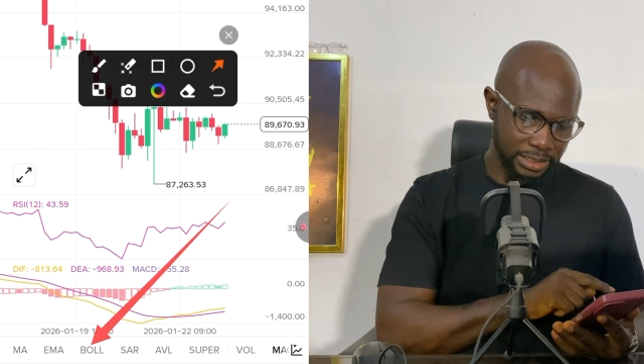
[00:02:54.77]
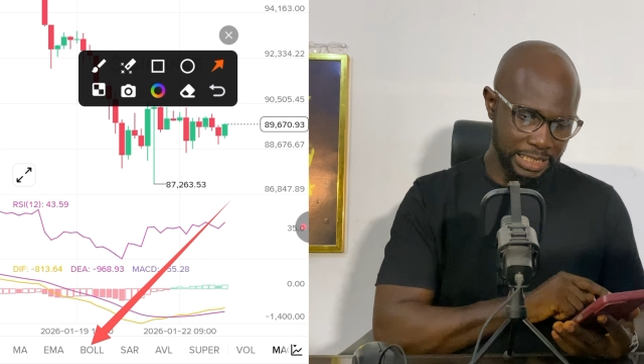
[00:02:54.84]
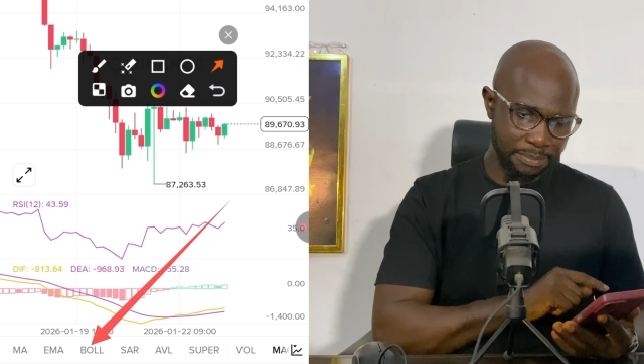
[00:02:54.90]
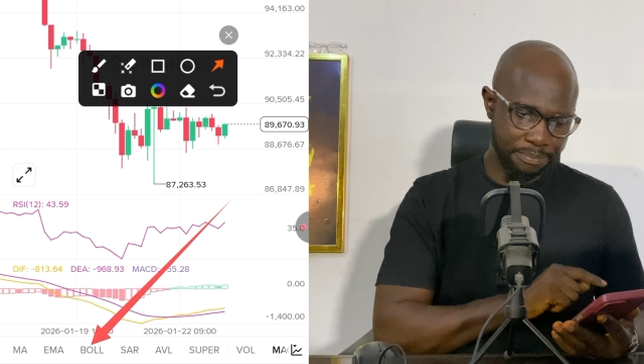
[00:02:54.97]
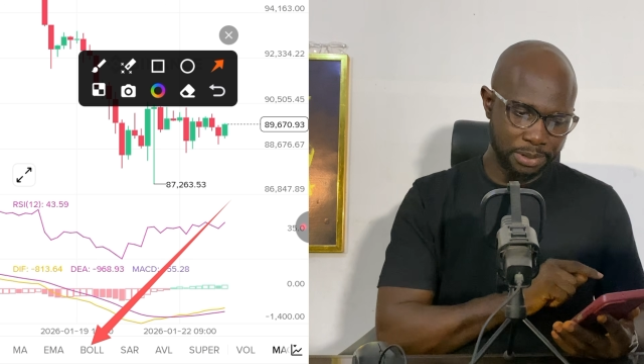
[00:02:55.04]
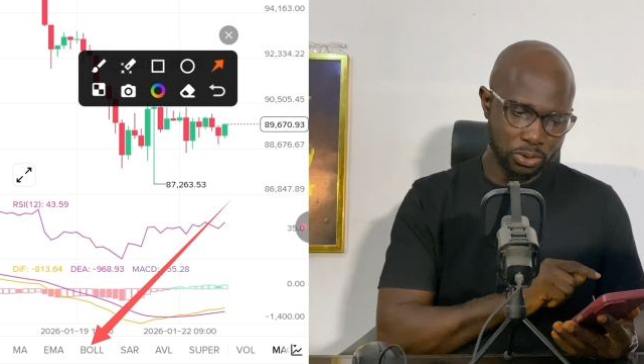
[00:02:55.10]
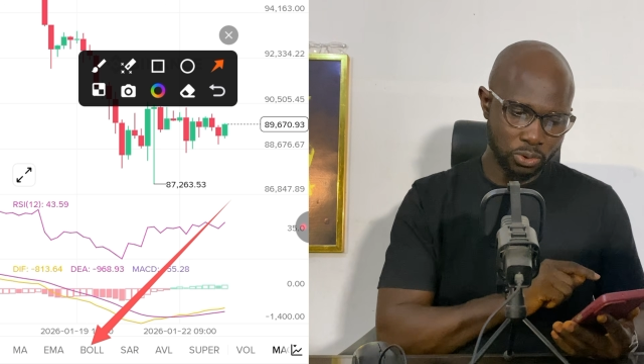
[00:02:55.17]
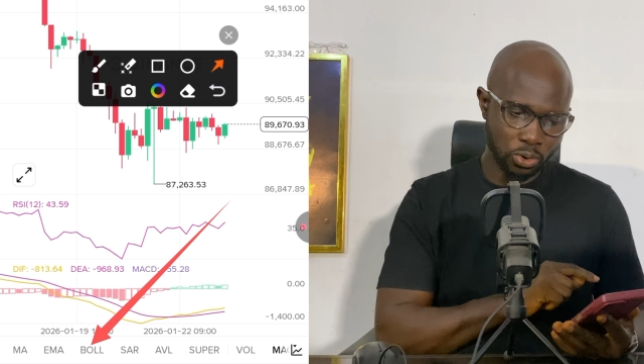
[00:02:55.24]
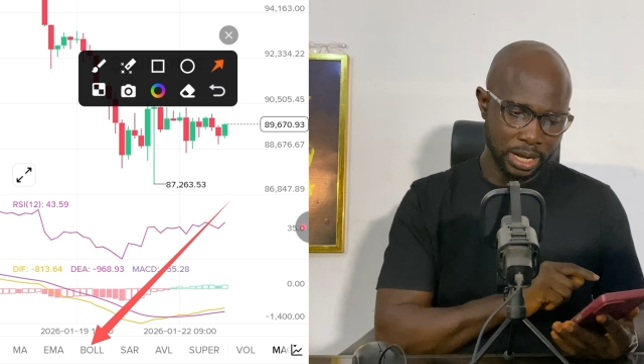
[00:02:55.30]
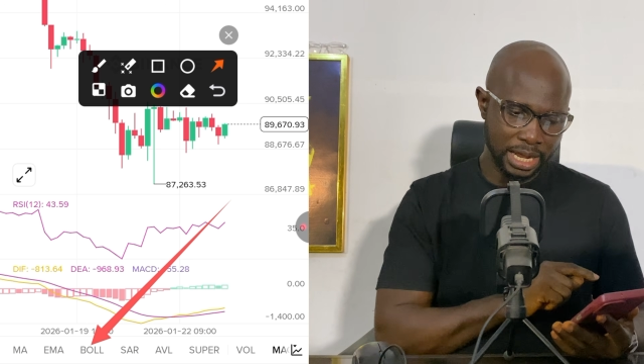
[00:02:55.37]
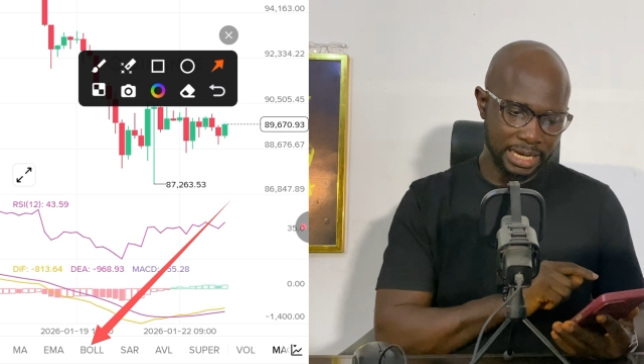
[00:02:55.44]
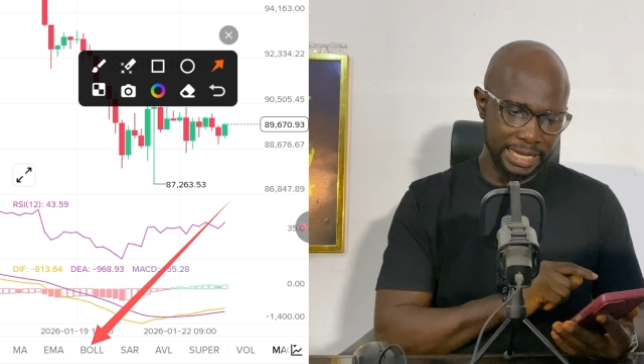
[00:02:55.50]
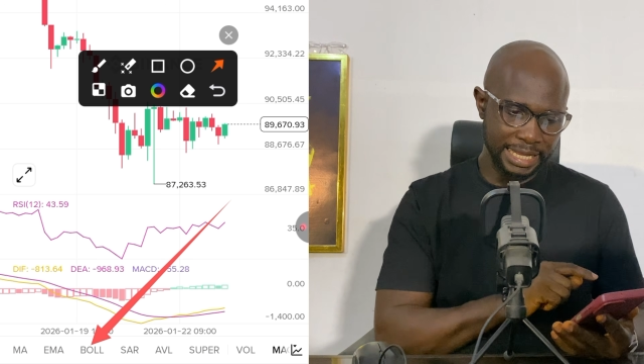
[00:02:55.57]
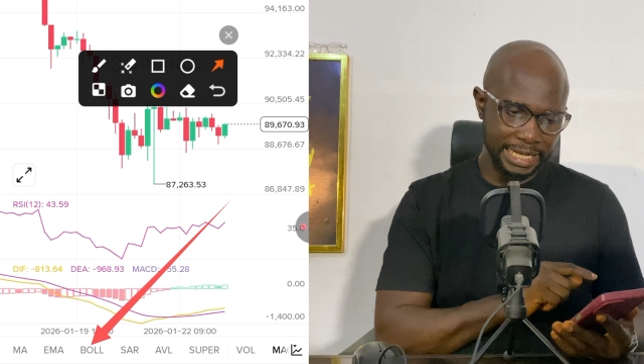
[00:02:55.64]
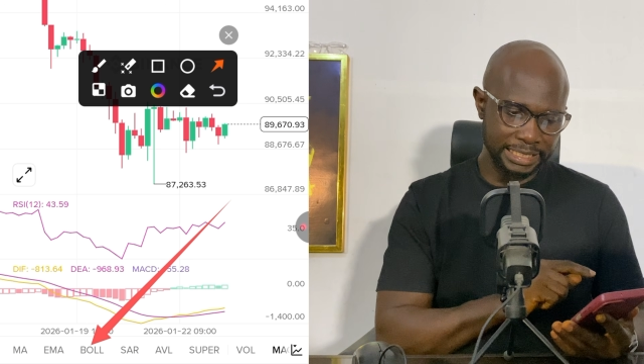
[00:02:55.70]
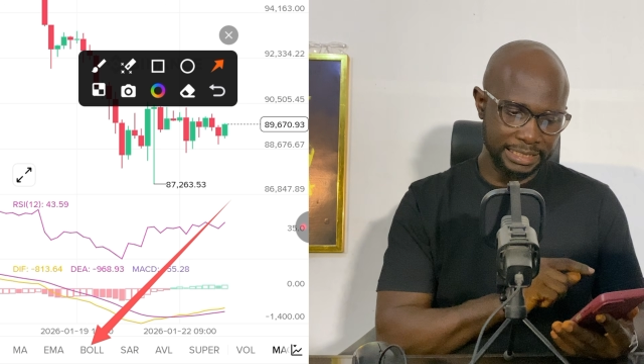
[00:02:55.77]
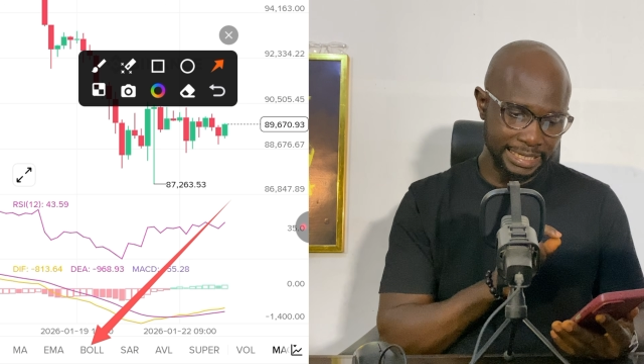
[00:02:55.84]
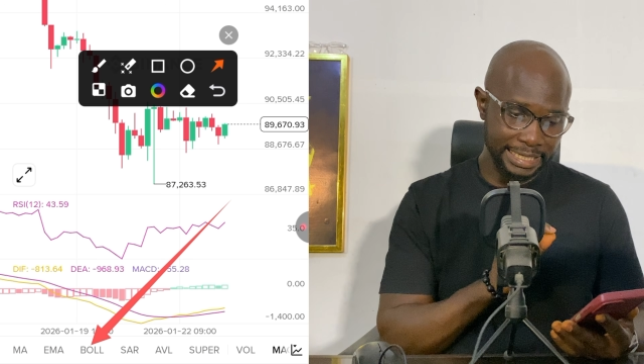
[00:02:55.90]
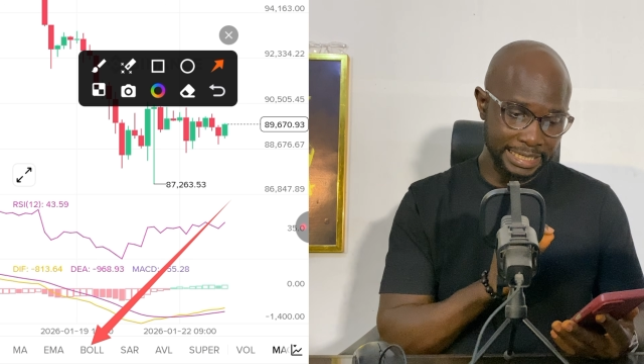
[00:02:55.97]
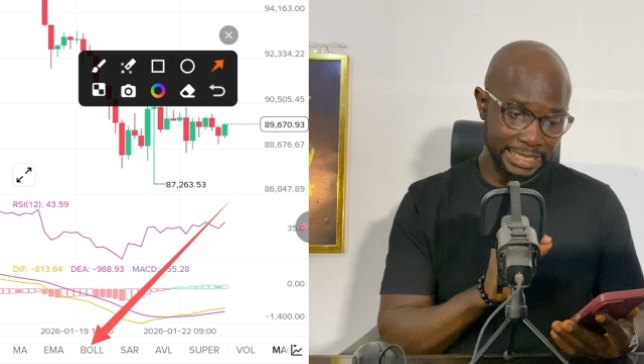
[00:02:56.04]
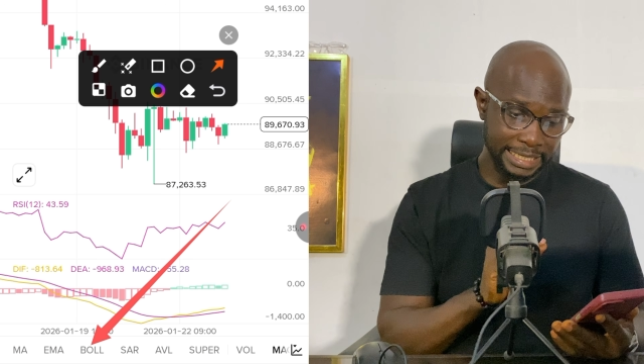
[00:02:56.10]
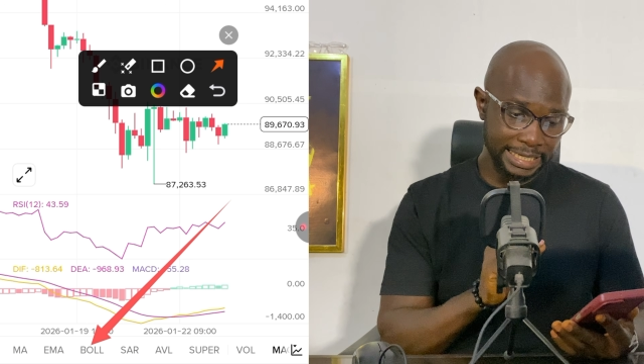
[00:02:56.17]
D-B-O-L-L
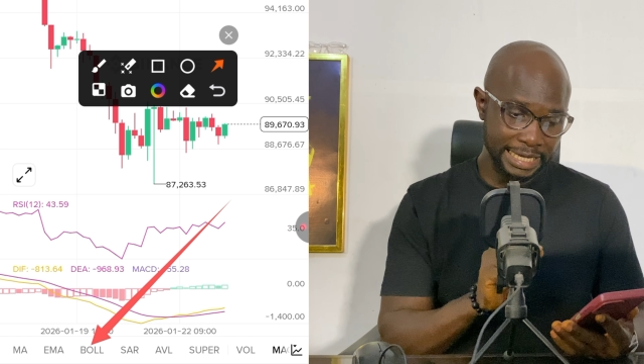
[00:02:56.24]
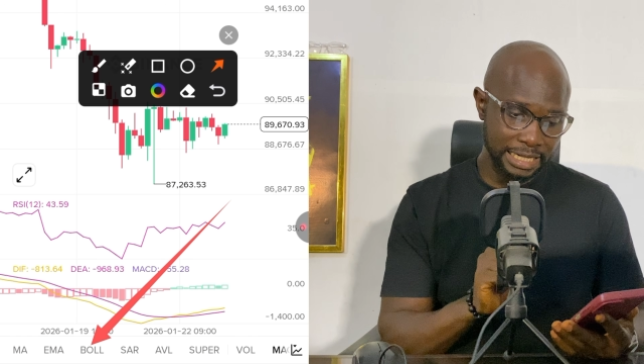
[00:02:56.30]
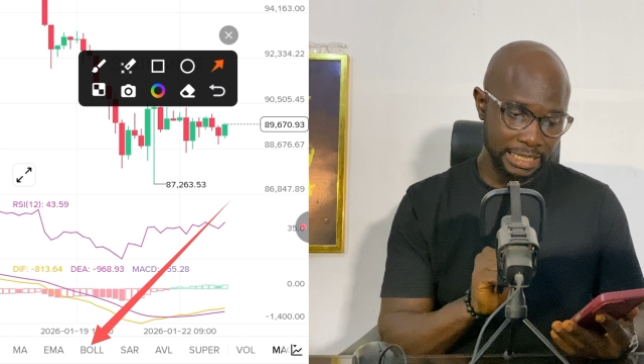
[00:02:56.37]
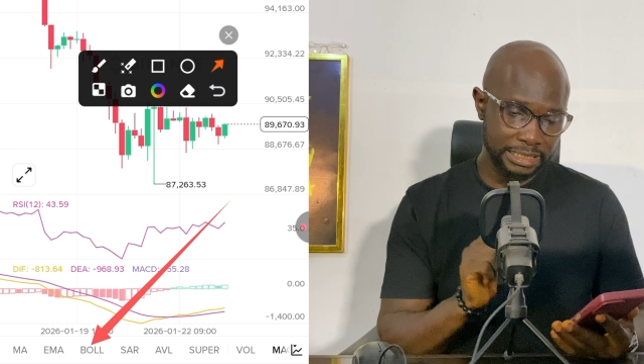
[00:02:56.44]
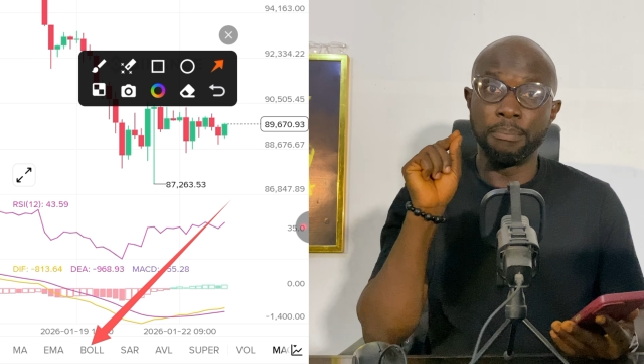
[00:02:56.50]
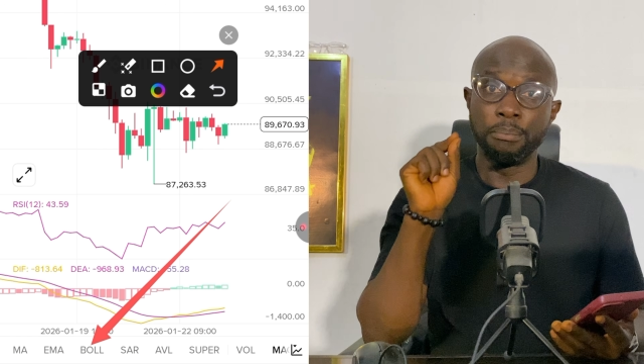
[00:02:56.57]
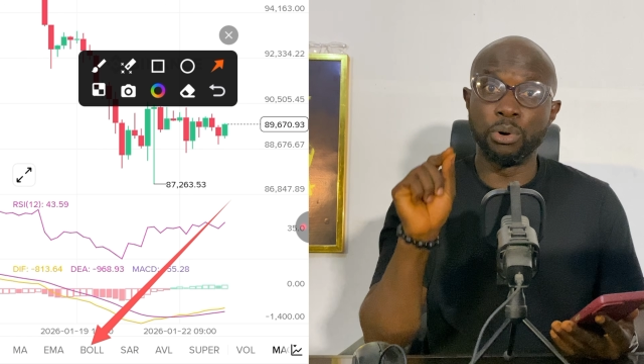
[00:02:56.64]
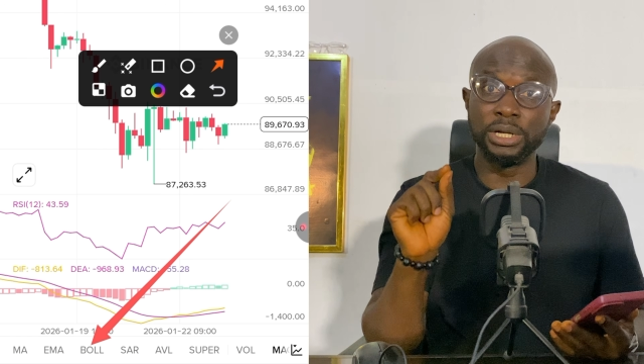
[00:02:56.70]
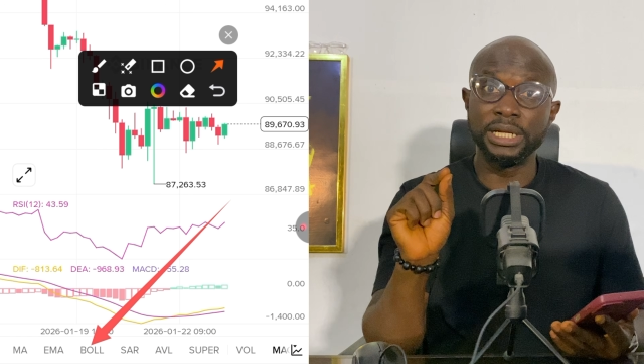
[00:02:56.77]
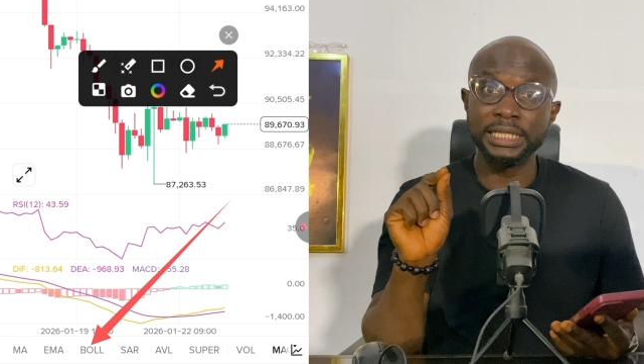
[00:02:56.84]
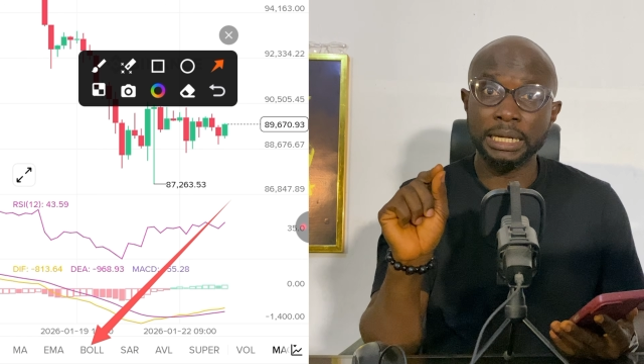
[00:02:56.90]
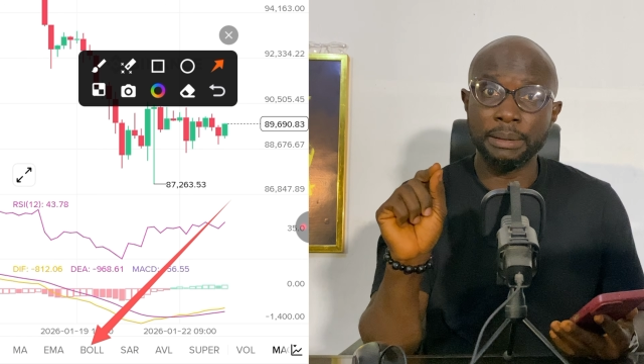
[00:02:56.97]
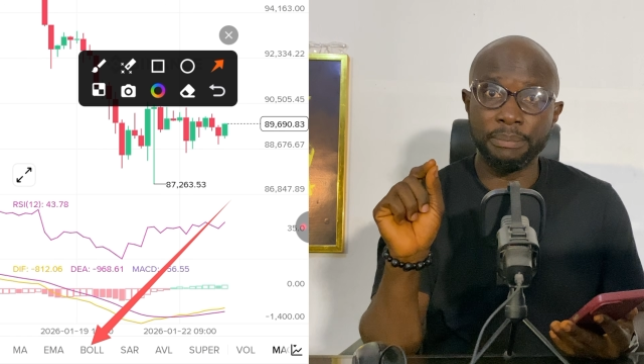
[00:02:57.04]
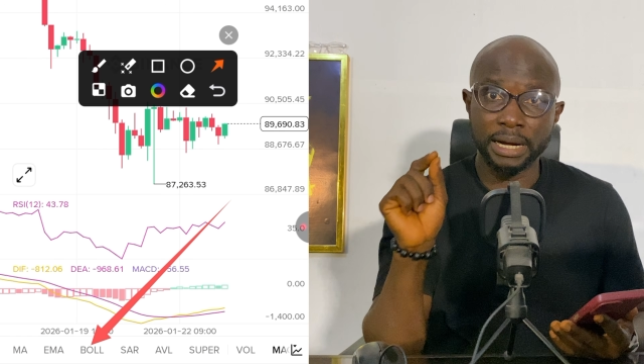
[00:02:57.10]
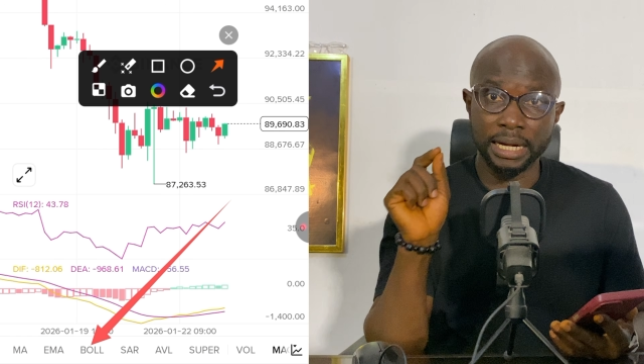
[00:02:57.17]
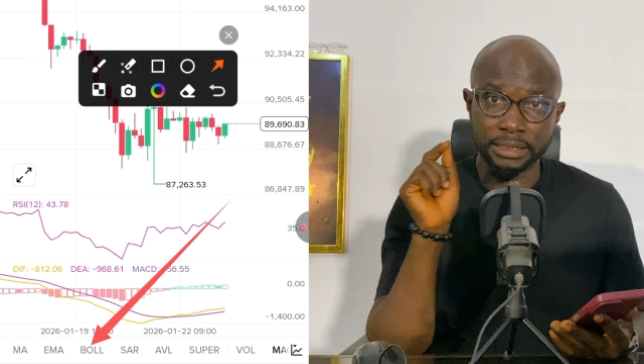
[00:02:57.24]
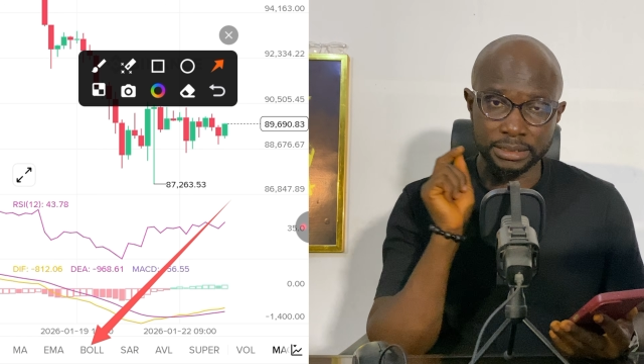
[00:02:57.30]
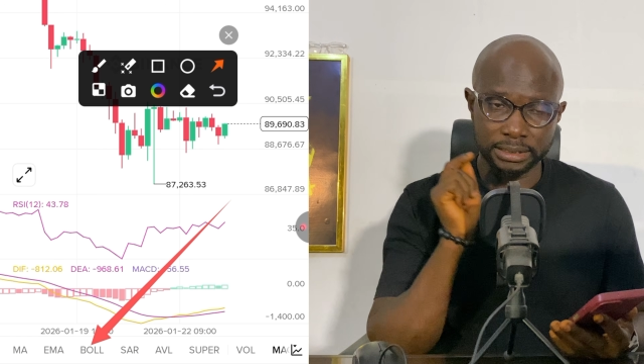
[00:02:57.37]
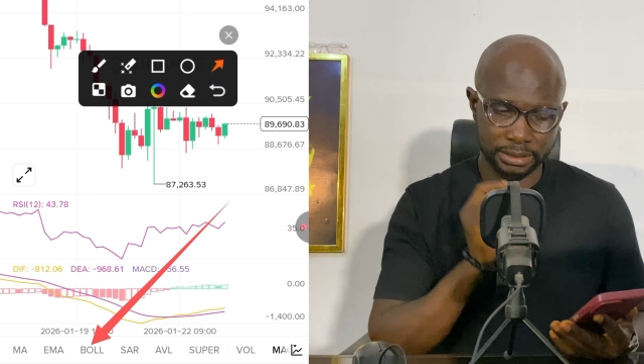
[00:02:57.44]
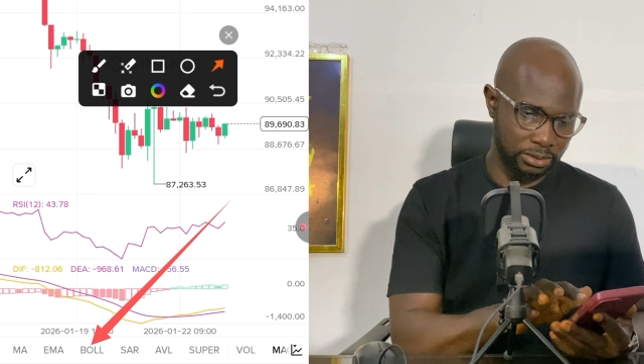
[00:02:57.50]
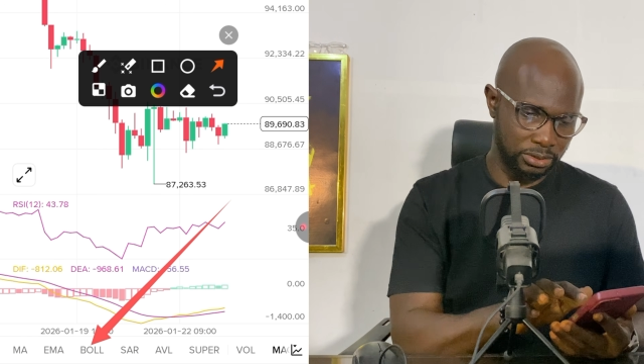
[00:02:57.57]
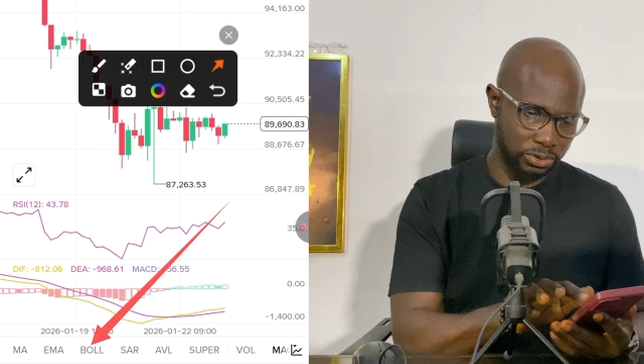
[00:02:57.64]
indicates Bollinger
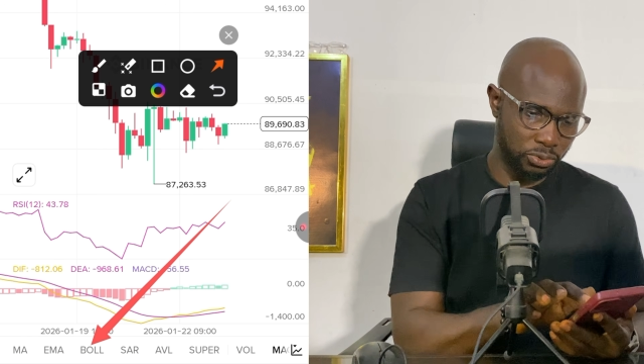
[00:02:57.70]
bands.